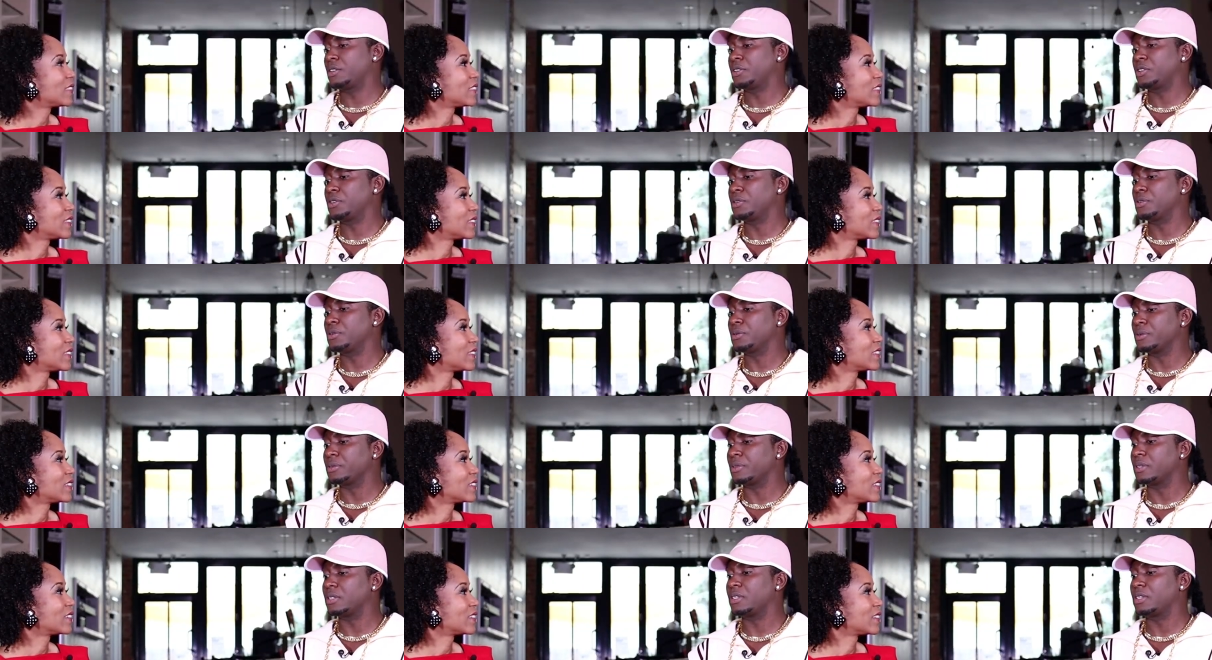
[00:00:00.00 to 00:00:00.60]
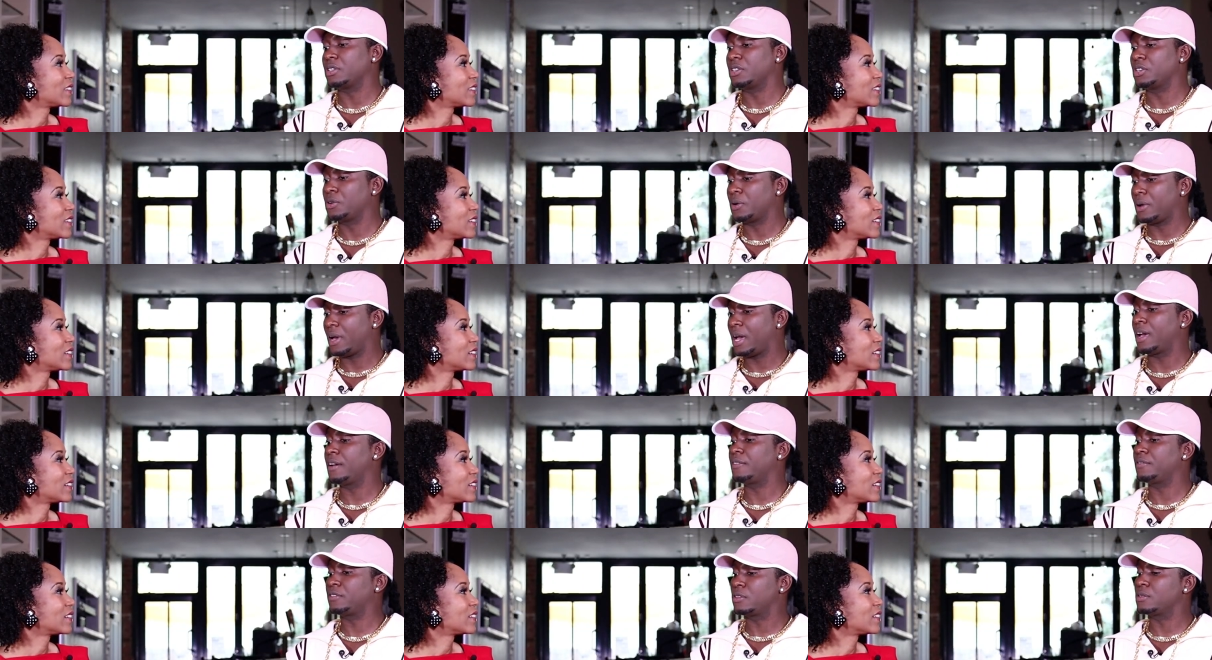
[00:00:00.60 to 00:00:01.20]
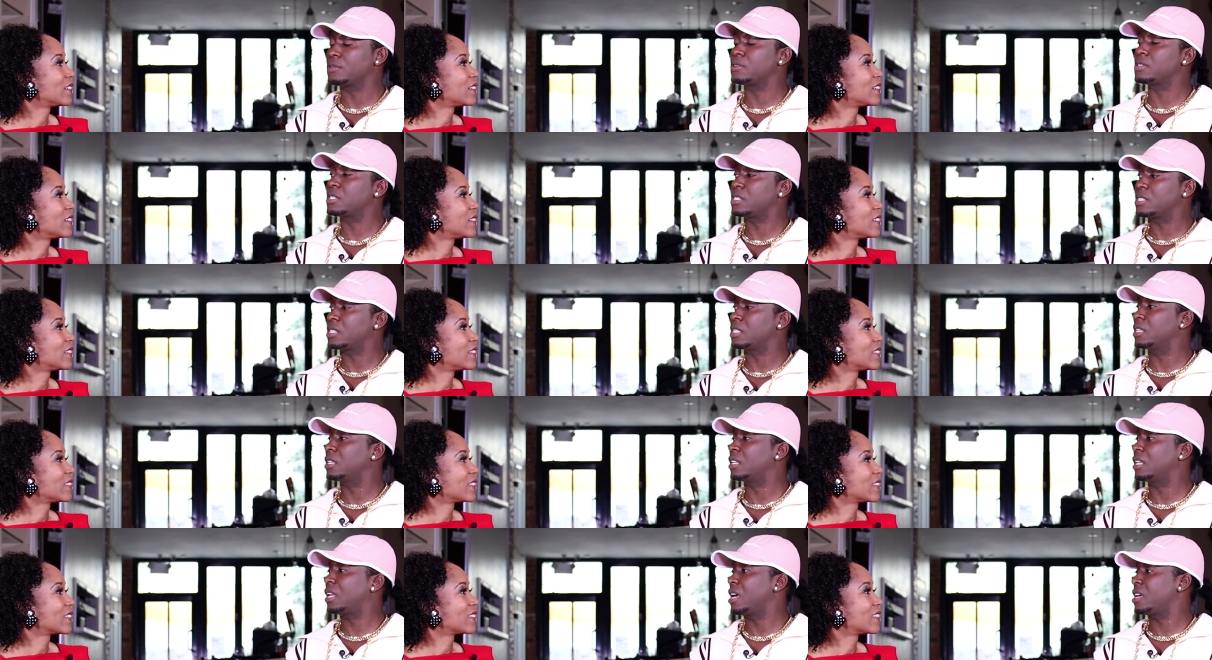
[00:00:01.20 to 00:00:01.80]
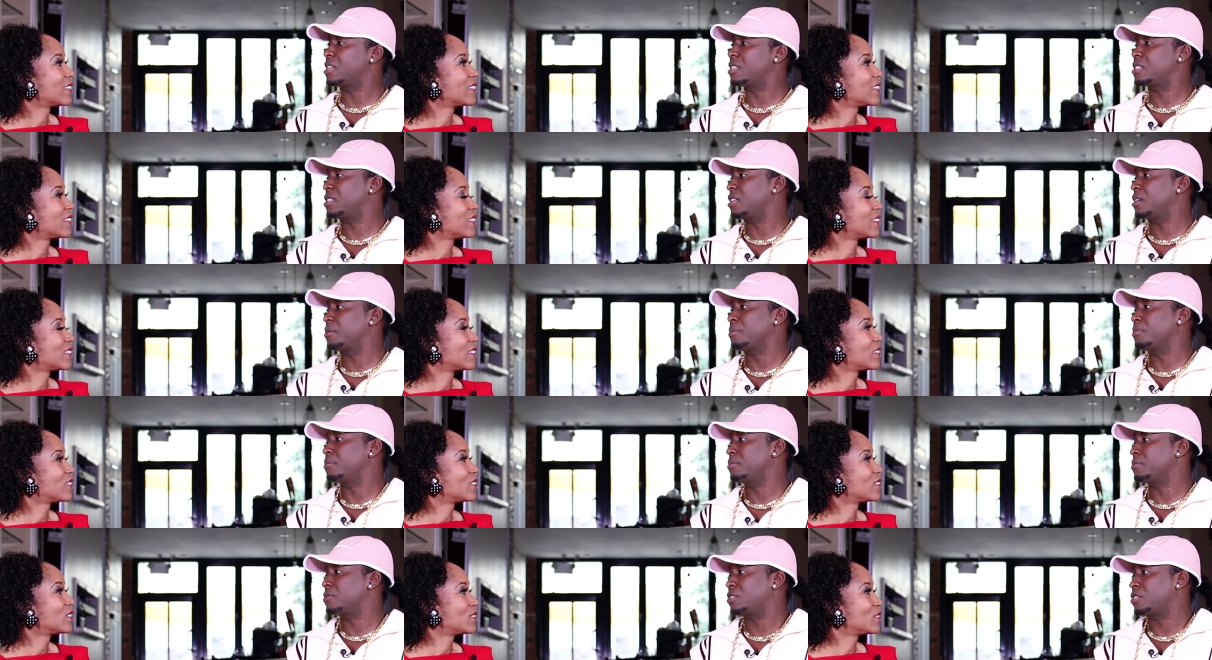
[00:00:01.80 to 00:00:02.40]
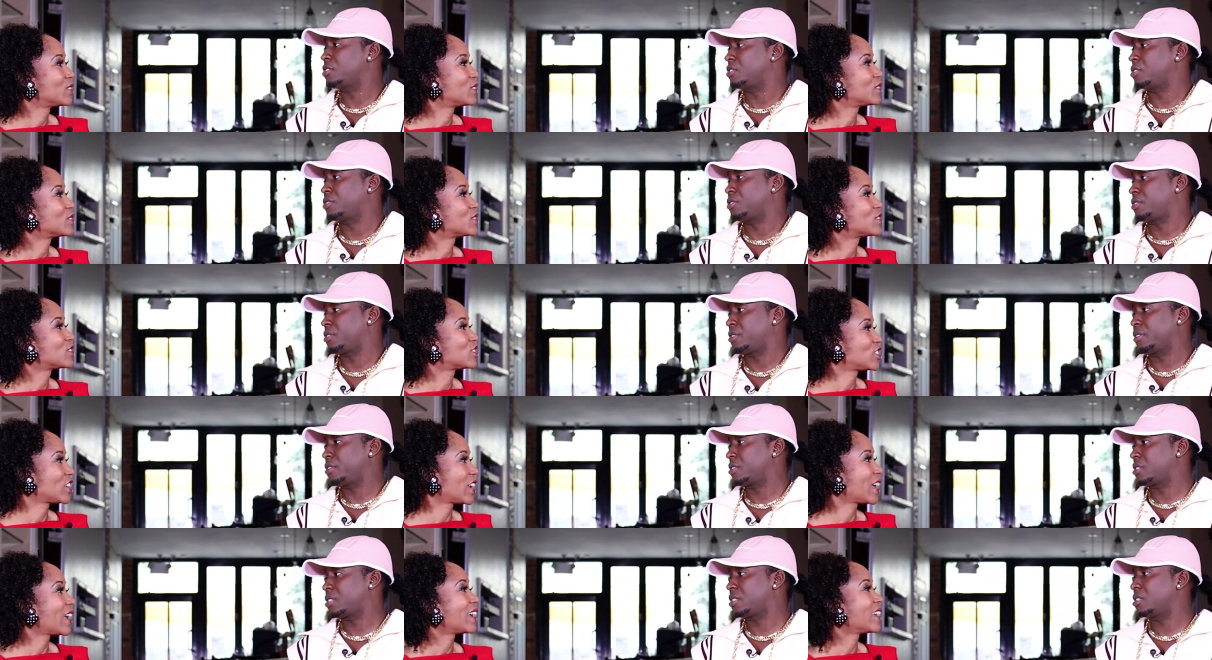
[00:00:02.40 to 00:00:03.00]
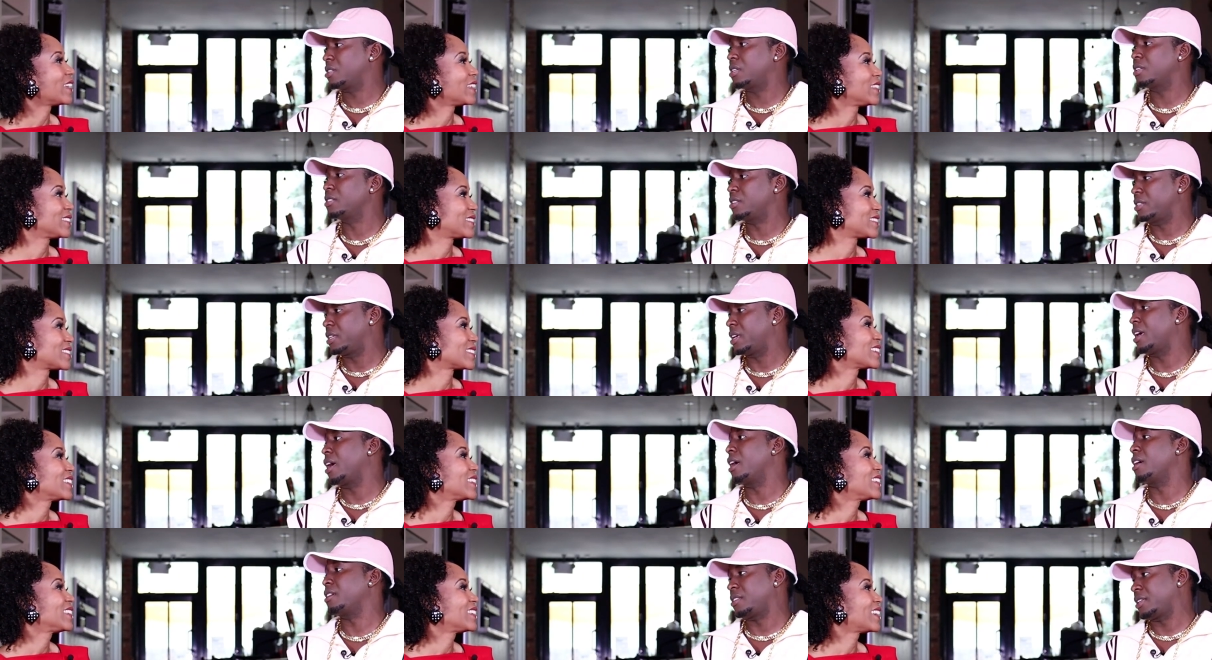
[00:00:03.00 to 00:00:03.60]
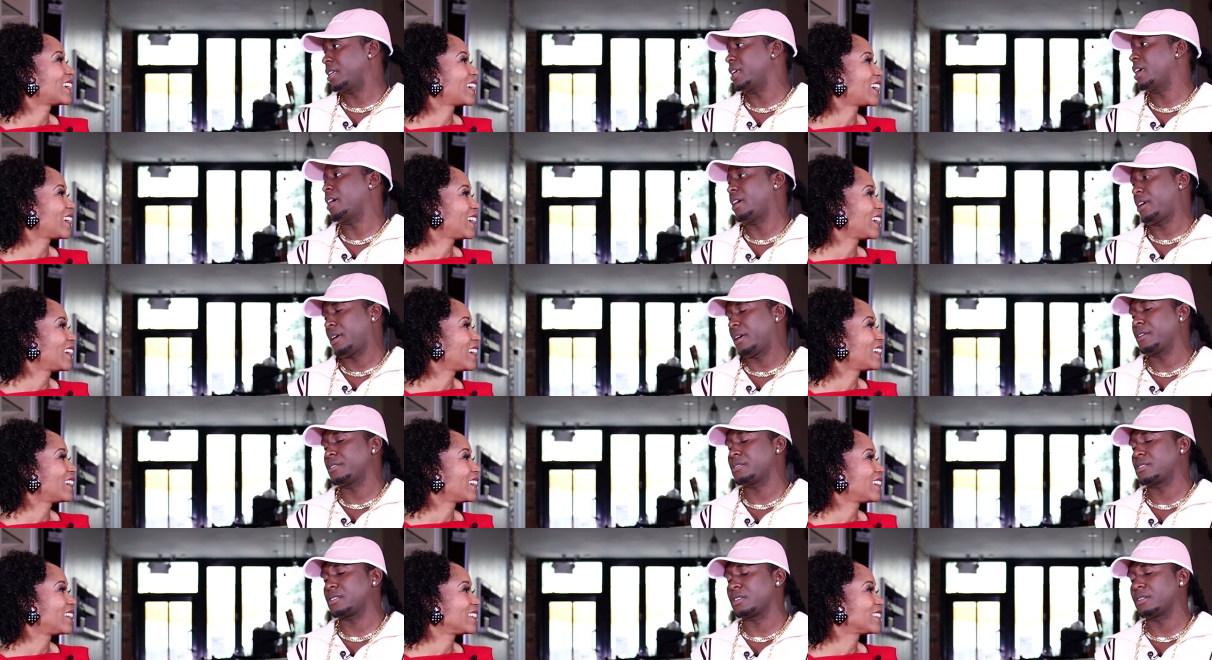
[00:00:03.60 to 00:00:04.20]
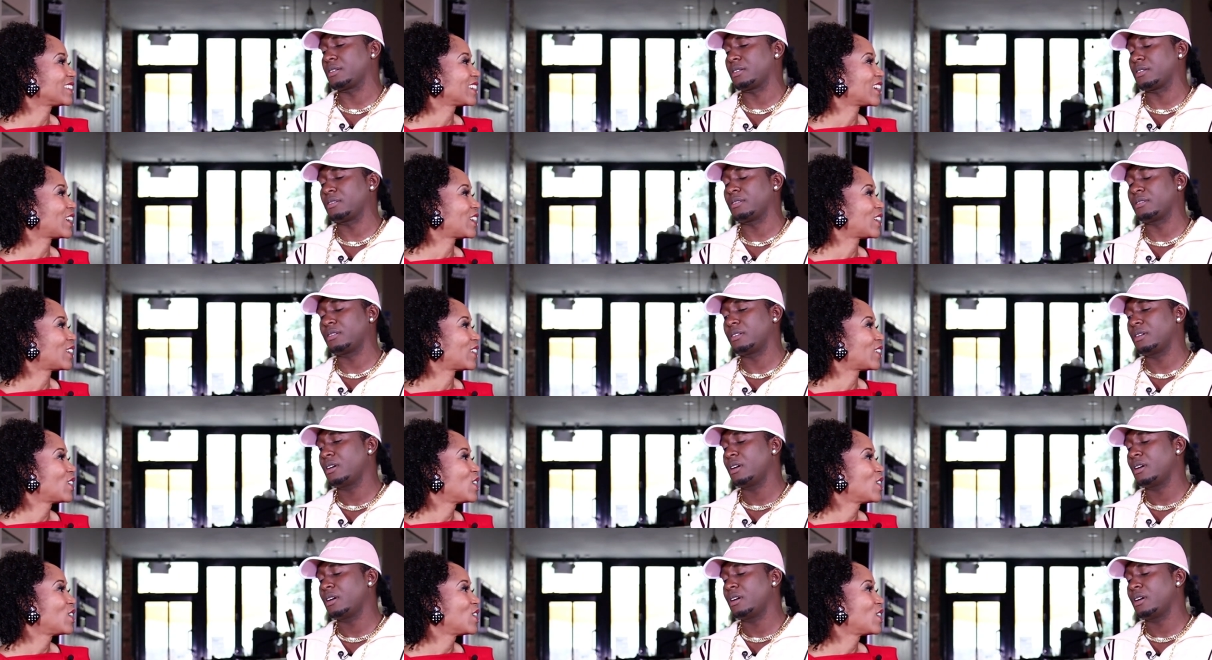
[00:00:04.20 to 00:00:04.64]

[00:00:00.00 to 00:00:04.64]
Speaker 1: so you you have to sing like some church Chant. yeah yeah yeah so. yeah